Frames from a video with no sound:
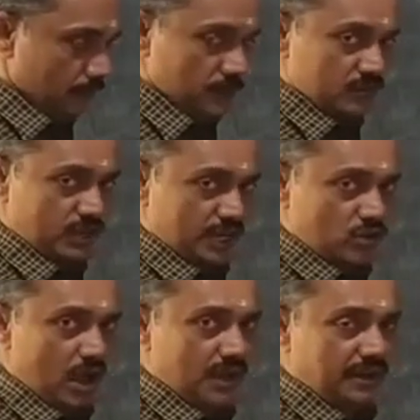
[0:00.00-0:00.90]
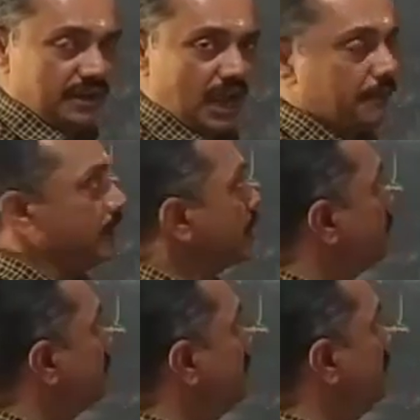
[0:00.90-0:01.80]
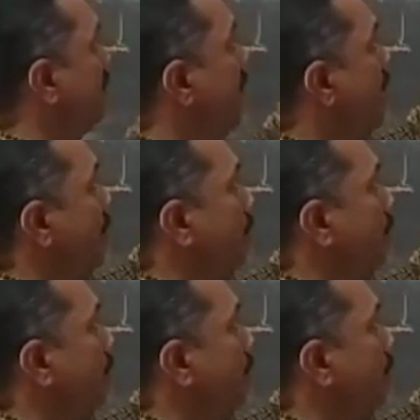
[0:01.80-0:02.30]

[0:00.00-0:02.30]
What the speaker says: The sexuality can be represented